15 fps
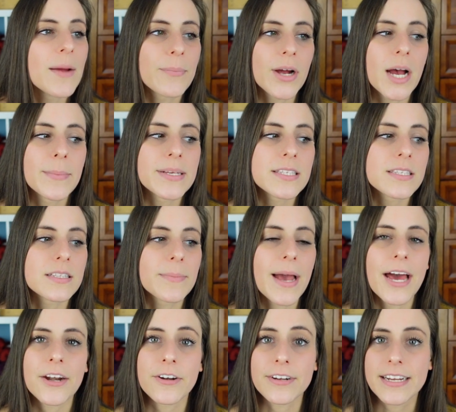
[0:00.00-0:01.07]
I promise the
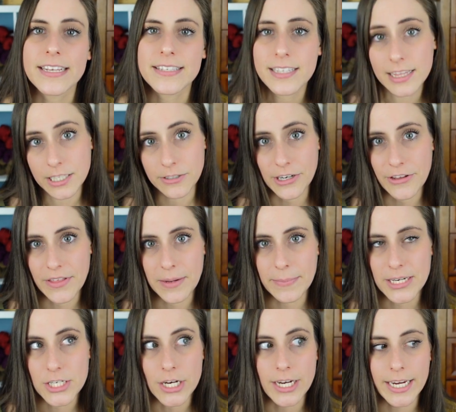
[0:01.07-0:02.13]
pattern is clearer than
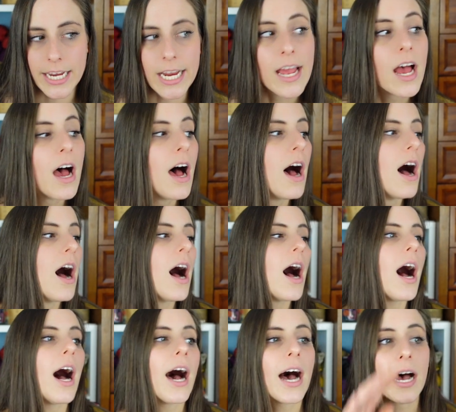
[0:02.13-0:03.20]
me talking.
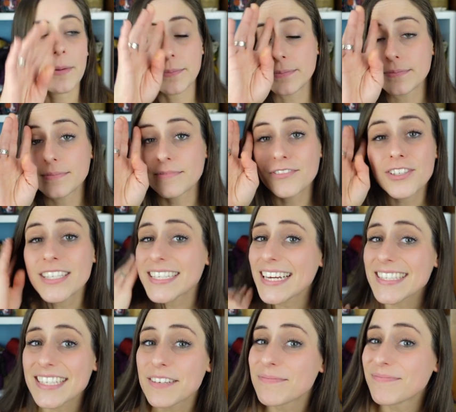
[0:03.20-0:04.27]
Um, fully
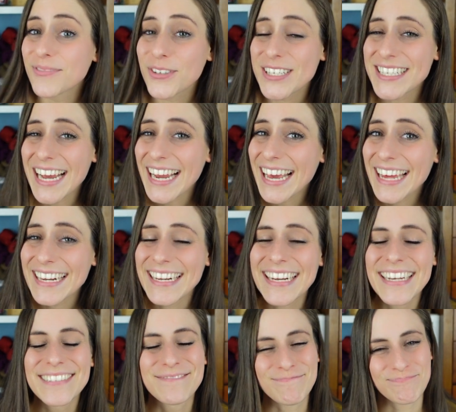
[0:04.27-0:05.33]
tested, fully tech
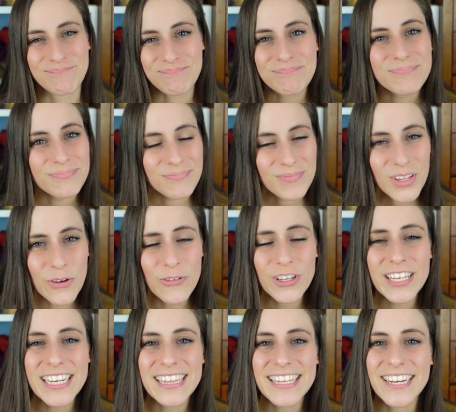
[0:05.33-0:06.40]
edited,
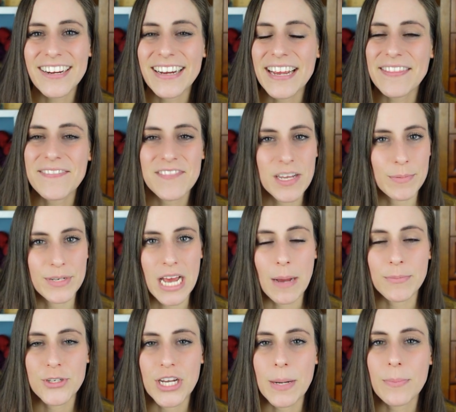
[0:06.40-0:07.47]
really clear in
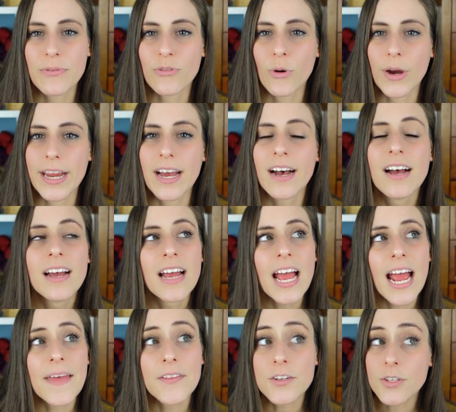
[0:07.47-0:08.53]
tip-top shape for you.
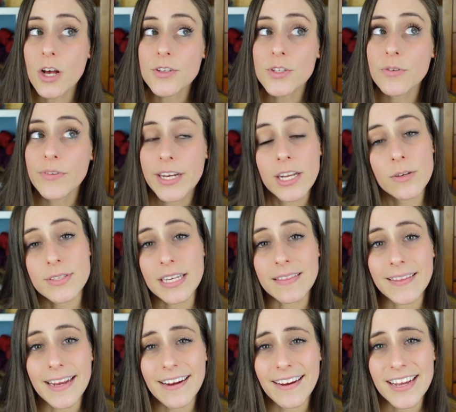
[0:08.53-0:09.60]
And there's also videos in
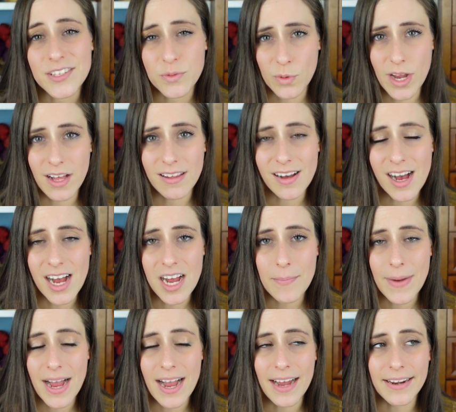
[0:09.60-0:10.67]
there as well
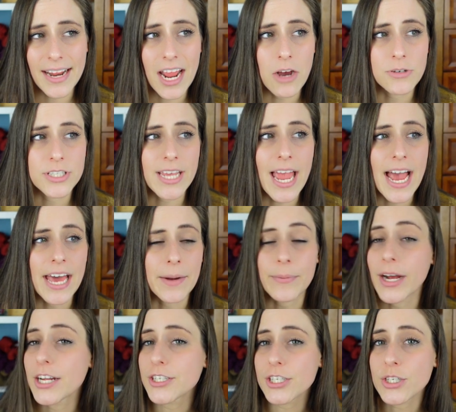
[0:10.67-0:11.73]
um, on how to add a
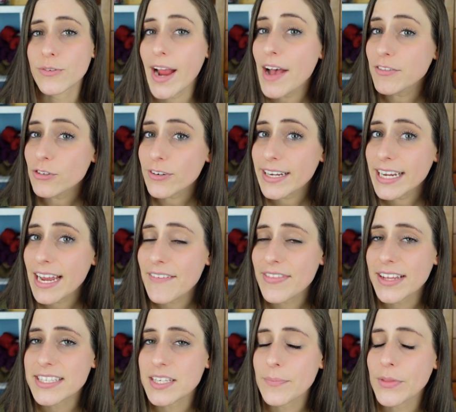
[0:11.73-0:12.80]
project to Ravelry if
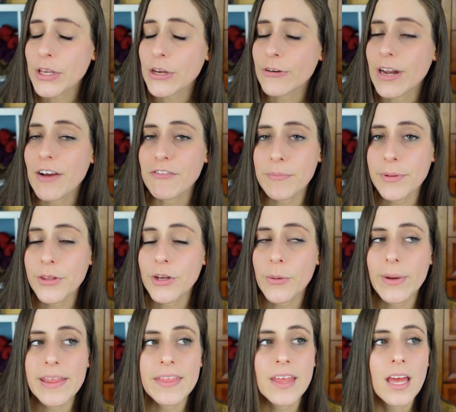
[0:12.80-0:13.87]
that's something you're not familiar
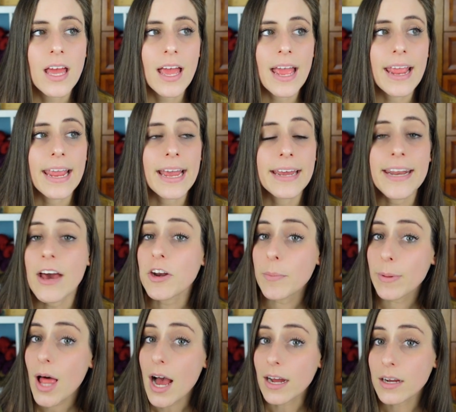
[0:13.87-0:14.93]
with, and how to
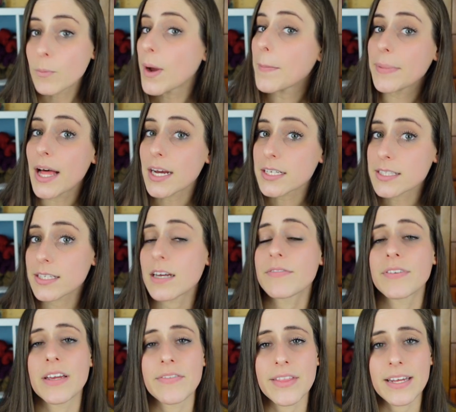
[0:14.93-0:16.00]
block, wet block stuff
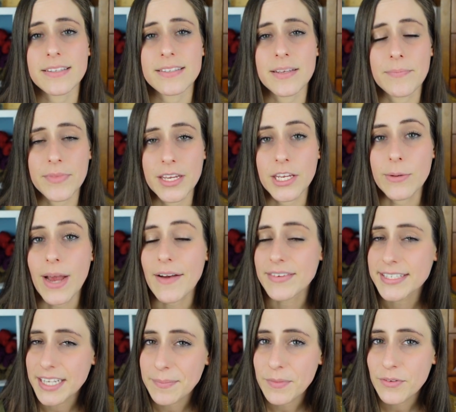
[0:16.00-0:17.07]
if that's something you
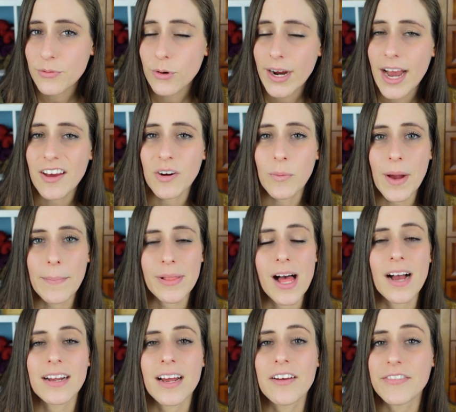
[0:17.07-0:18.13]
haven't done before, how to wet
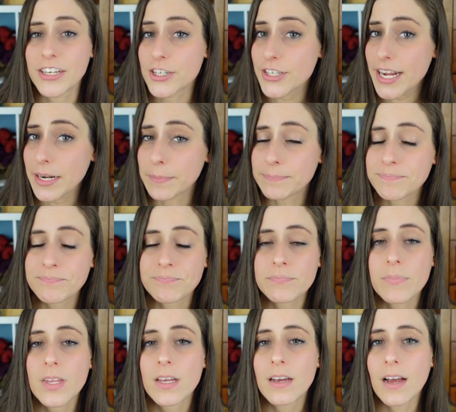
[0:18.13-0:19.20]
block a finished item.
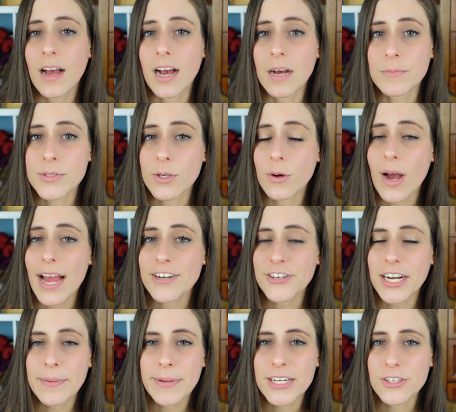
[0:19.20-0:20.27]
Um, so I
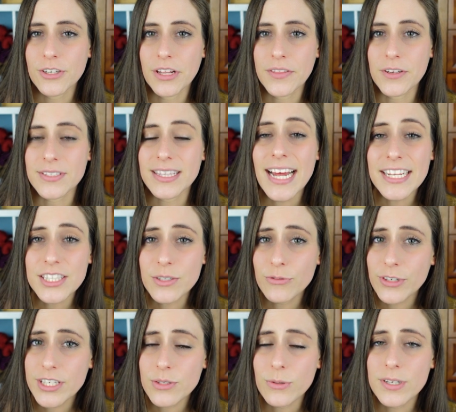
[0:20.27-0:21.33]
try to make sure that there's lots of
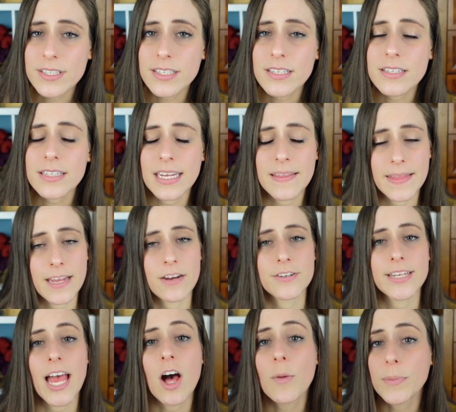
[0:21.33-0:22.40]
resources in there
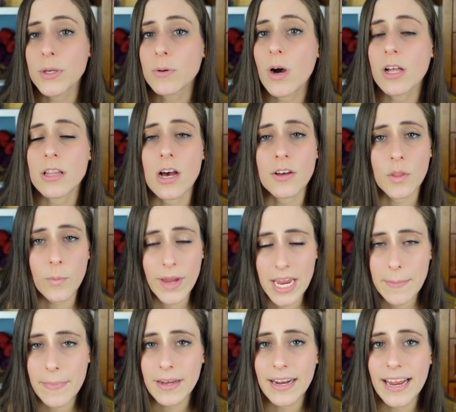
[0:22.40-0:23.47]
to help you along the way.
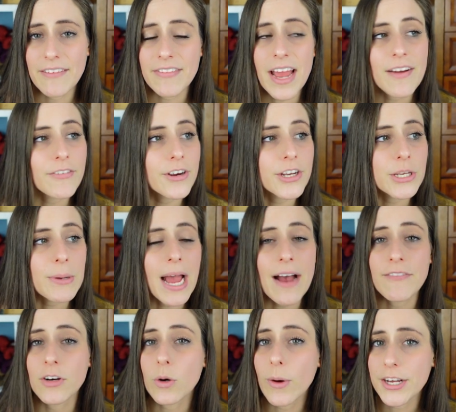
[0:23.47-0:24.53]
But if ever you
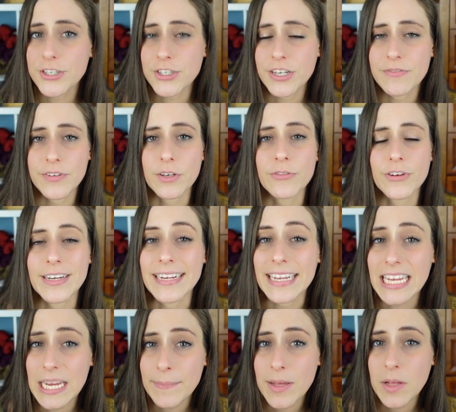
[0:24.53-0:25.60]
have a question, feel free
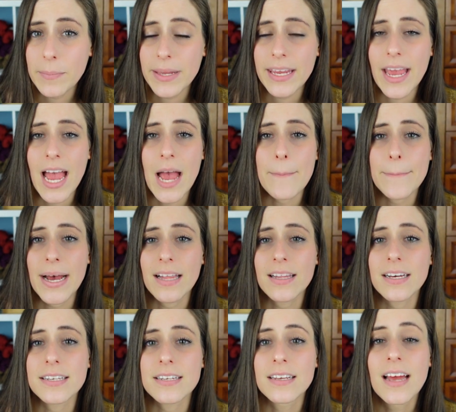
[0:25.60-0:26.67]
to email me at
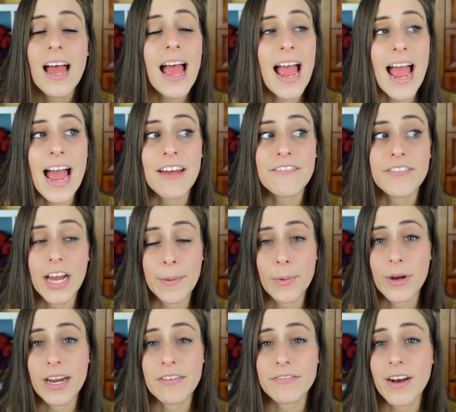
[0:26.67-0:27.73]
bella at
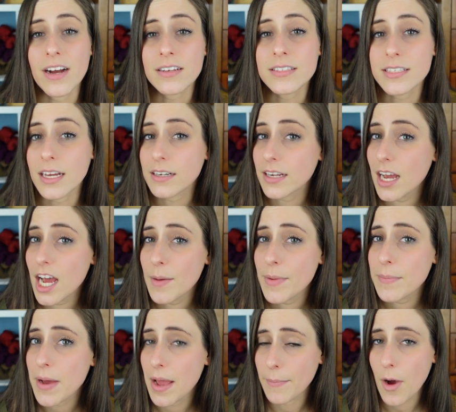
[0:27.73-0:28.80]

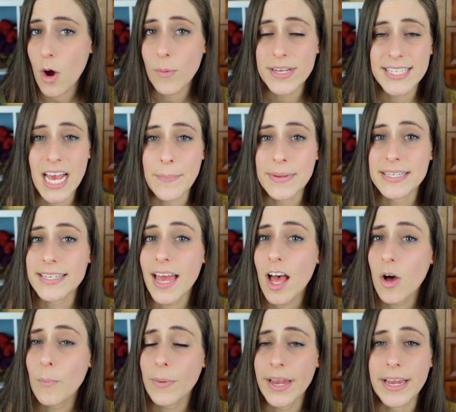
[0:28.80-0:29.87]
fiberandfox.com. I'm always happy to
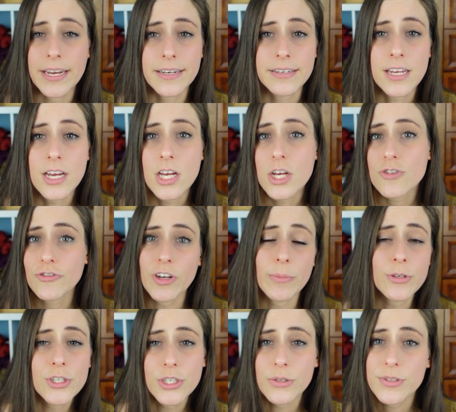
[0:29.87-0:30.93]
help and
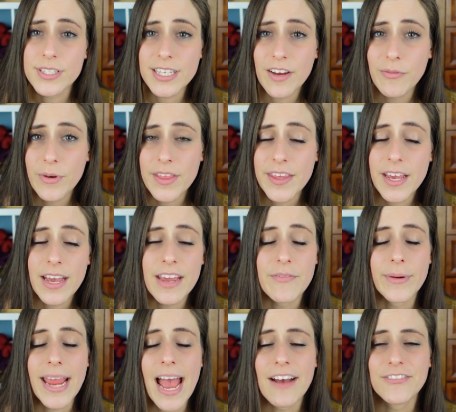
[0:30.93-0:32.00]
troubleshoot stuff with you if
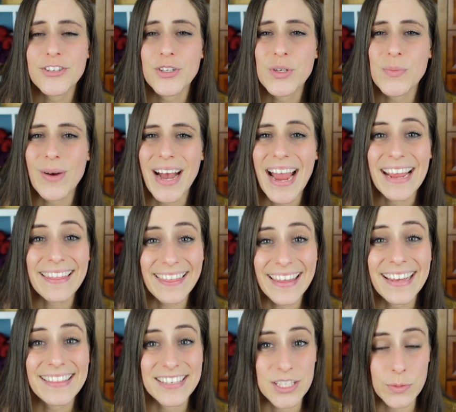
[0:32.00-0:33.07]
we have to. But I
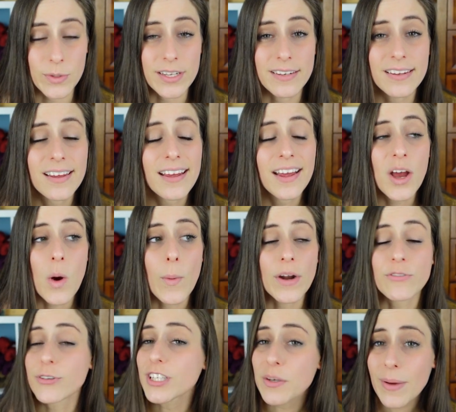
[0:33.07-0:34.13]
think this one went
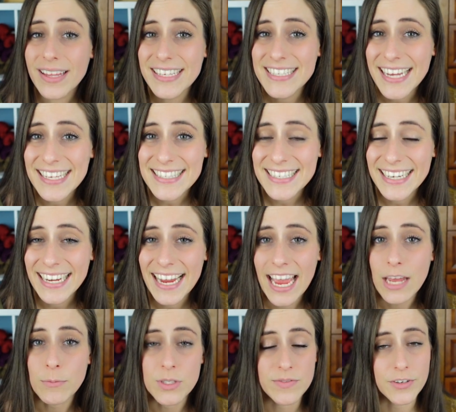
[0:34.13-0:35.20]
really well in testing
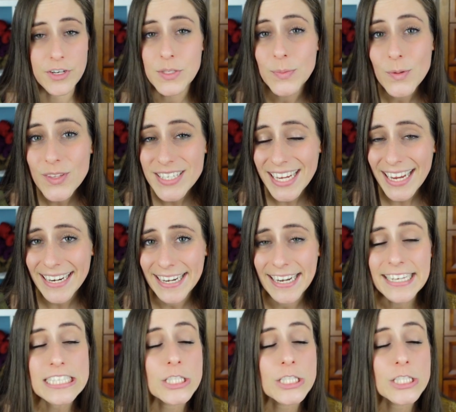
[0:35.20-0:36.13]
and was very smooth in tech editing.